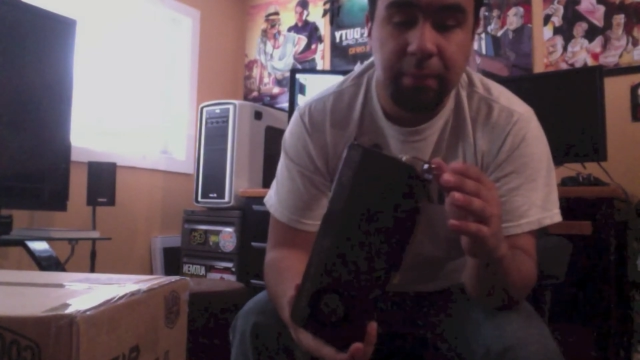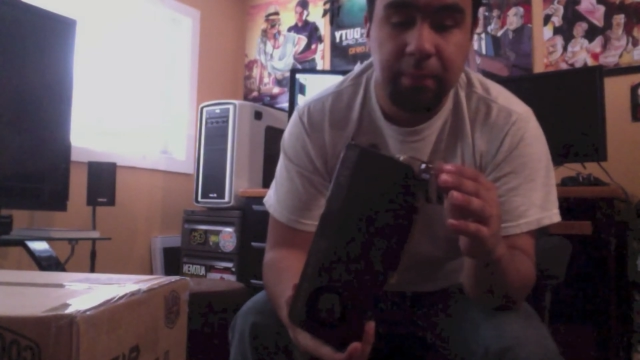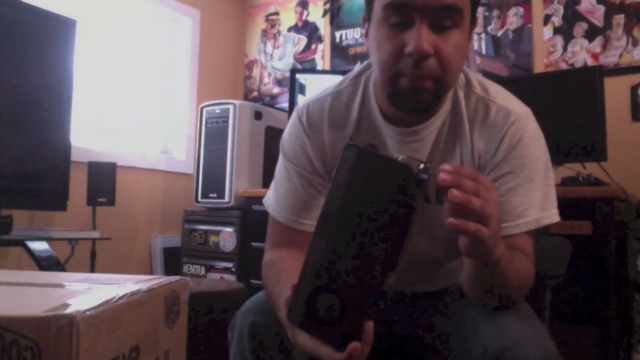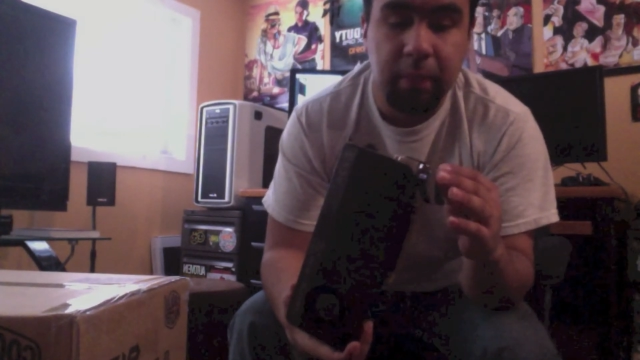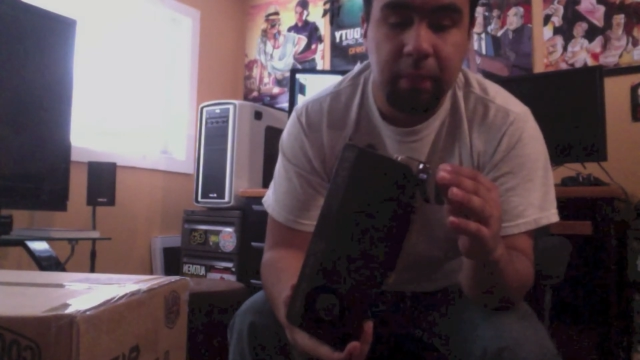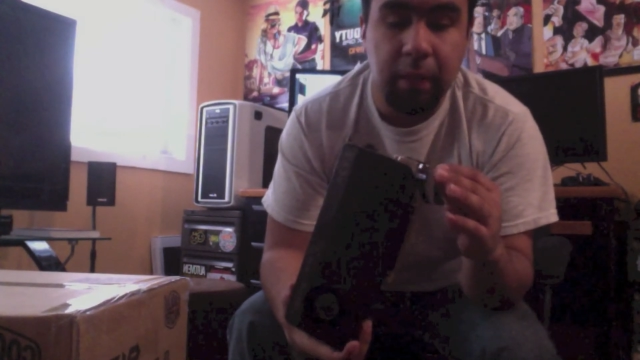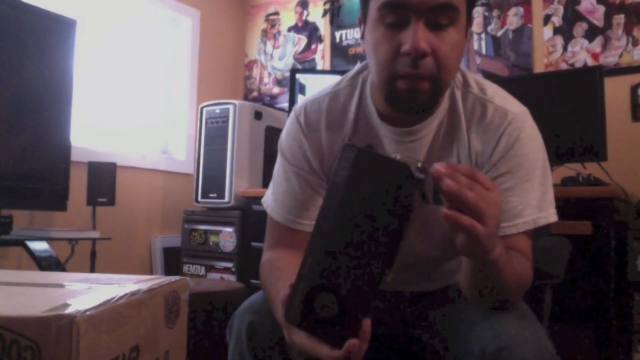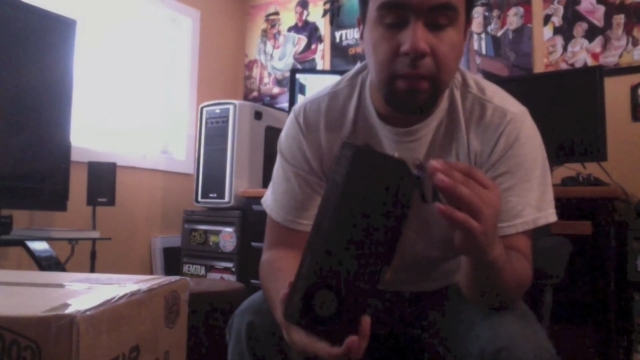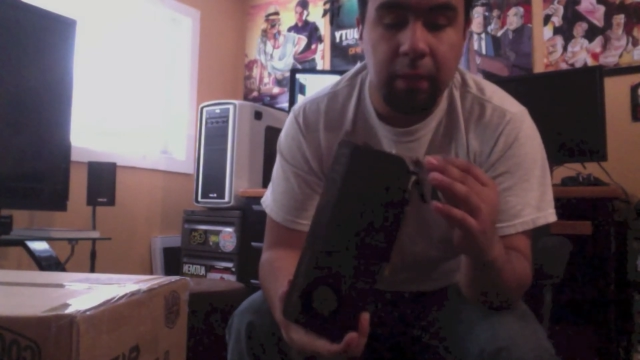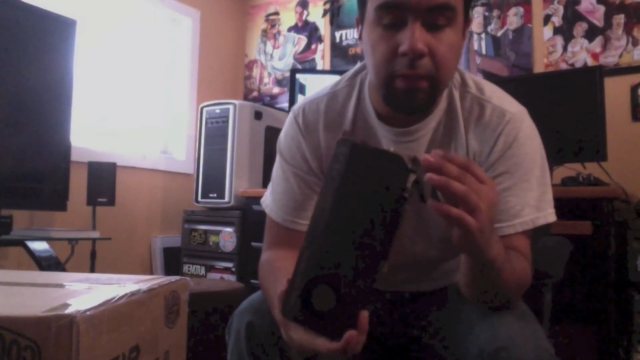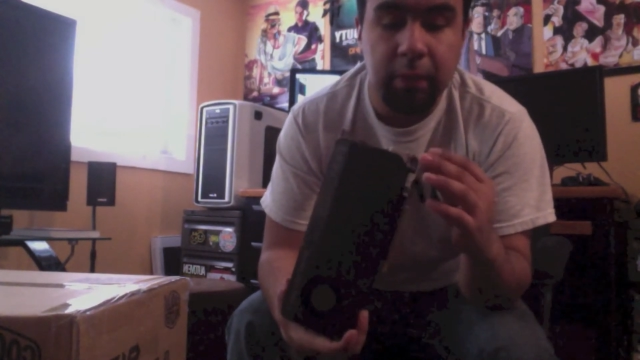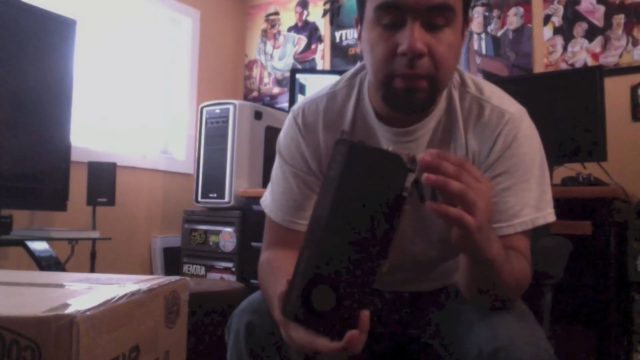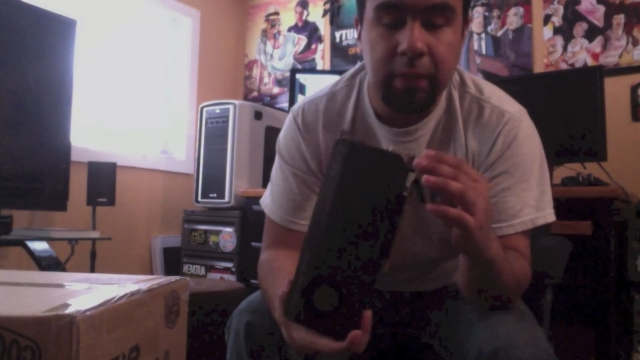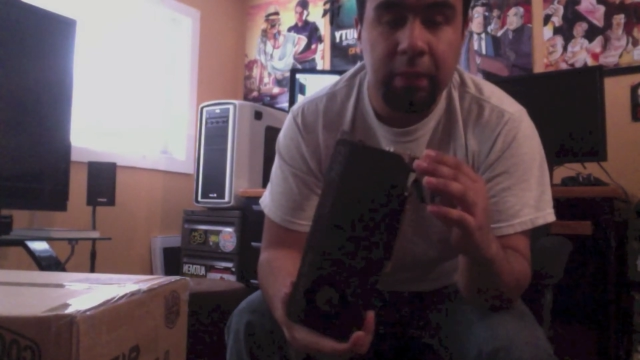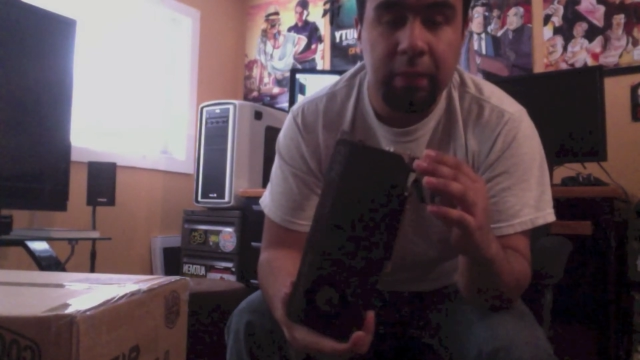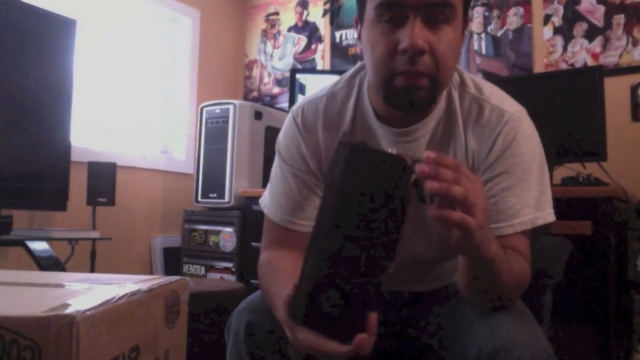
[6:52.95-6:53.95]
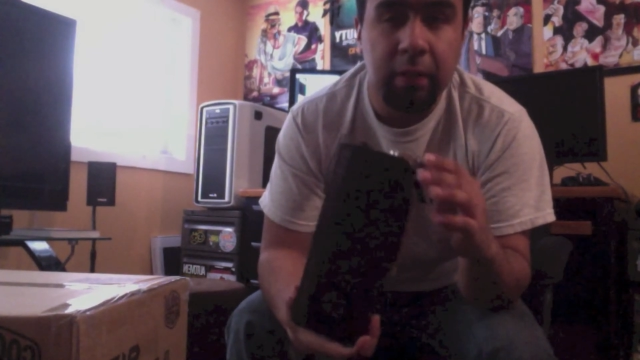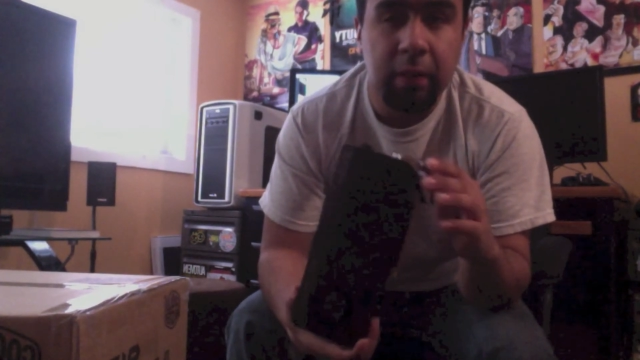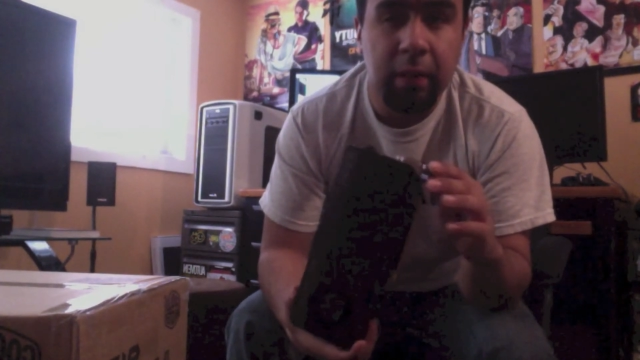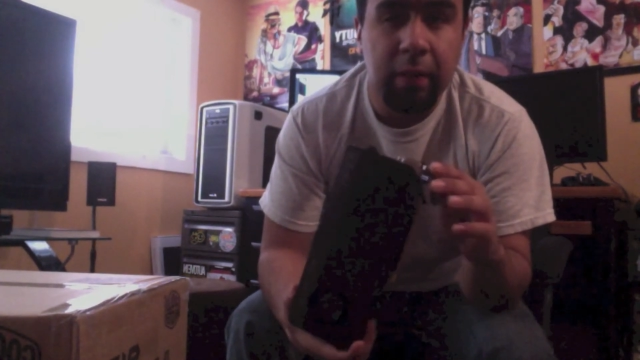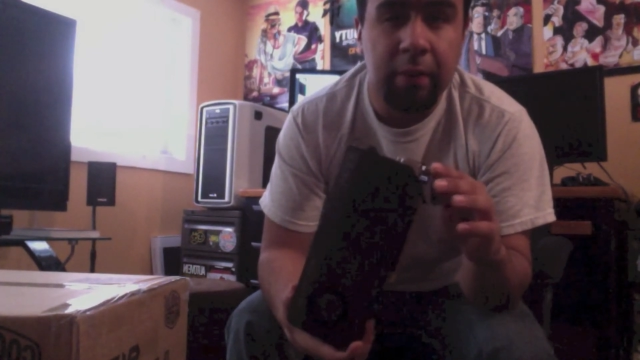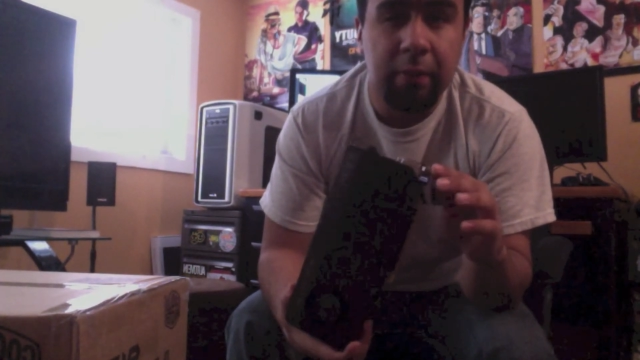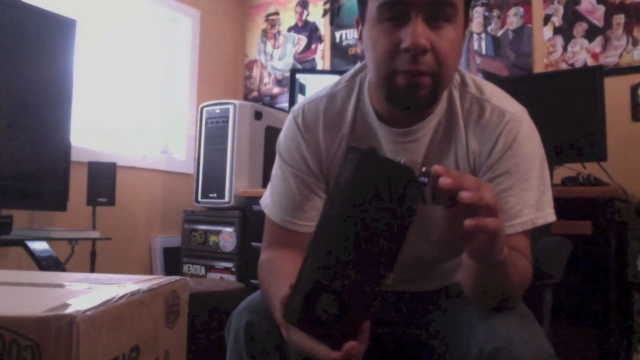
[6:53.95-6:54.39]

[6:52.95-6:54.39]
Now there are a lot of